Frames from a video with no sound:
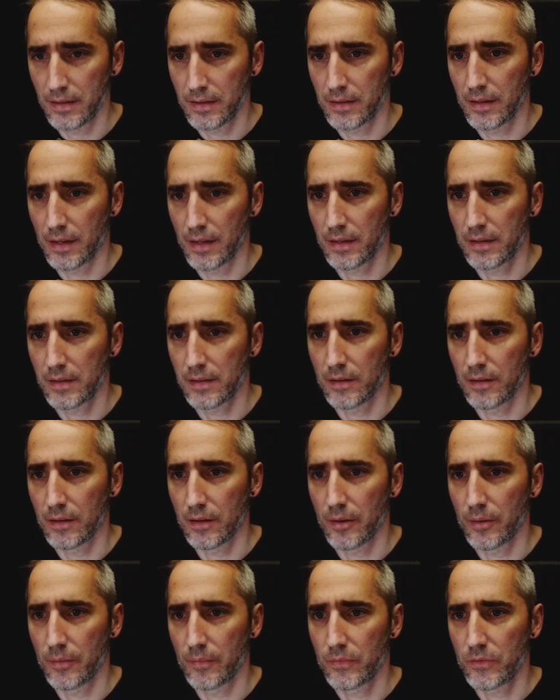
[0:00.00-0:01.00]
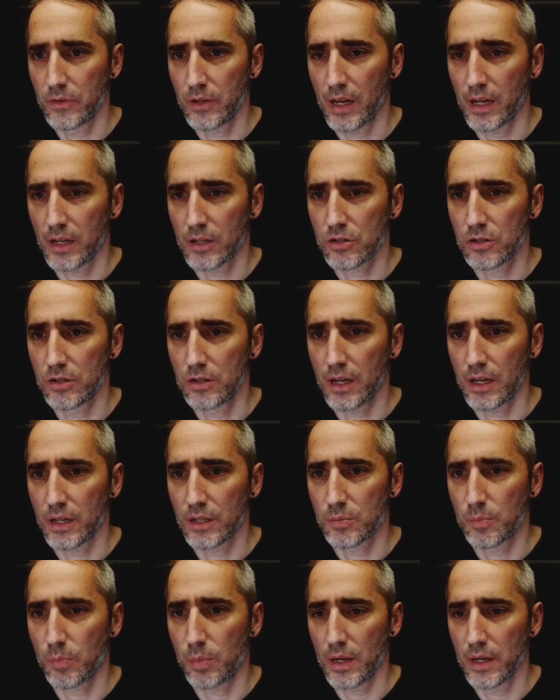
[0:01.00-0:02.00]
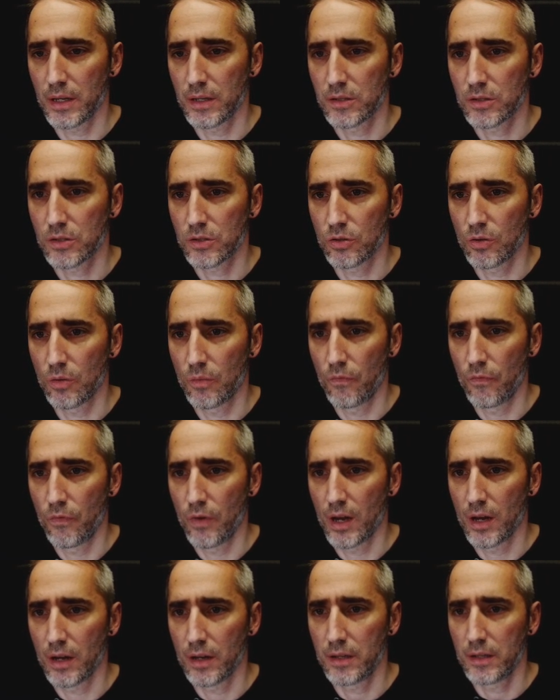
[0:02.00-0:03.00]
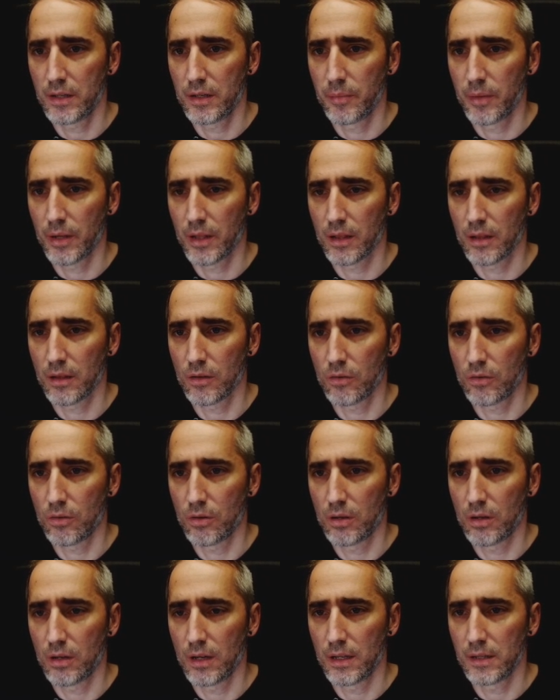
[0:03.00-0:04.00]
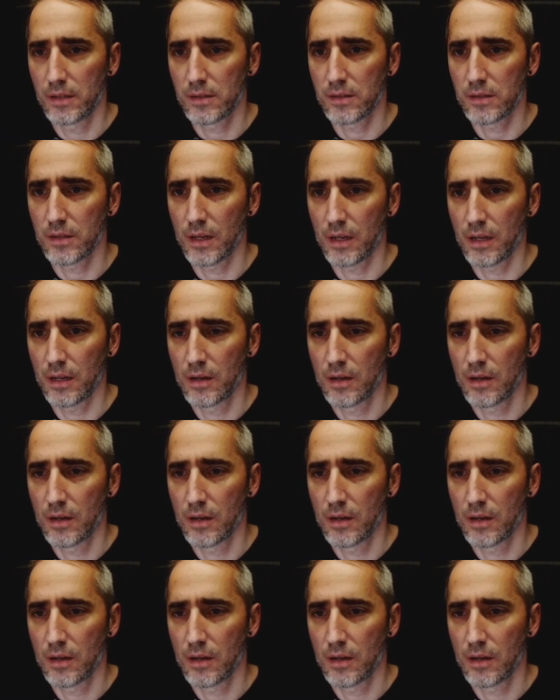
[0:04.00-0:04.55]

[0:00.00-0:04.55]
that the action takes place somewhere in the middle, or let's say